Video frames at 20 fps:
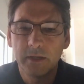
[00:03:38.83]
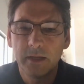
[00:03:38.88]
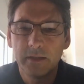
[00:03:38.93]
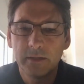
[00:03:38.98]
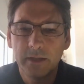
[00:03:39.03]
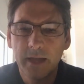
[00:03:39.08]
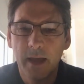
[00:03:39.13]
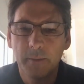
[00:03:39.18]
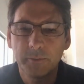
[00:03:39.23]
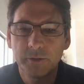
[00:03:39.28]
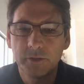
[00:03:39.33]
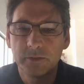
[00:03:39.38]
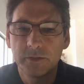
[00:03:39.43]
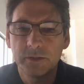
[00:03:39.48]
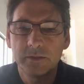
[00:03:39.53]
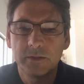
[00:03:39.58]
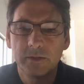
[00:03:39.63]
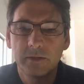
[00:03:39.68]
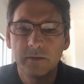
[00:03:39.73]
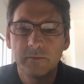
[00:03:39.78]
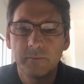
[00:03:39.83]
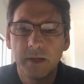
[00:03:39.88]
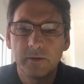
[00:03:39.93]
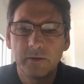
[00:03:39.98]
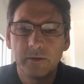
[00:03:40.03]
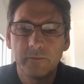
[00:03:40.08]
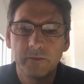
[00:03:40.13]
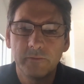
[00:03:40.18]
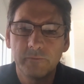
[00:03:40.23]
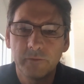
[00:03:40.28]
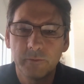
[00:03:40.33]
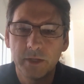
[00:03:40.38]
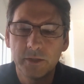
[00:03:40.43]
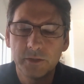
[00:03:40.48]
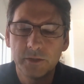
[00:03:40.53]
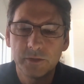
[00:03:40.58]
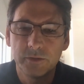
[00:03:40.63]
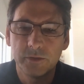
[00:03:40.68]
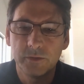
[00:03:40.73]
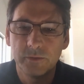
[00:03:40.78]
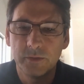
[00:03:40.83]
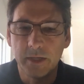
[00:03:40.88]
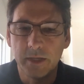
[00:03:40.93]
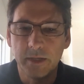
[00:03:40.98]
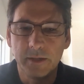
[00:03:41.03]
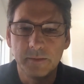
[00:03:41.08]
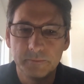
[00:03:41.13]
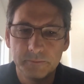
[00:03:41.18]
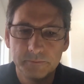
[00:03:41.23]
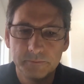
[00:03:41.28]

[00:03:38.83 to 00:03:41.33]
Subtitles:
and capture just the amount of information you need.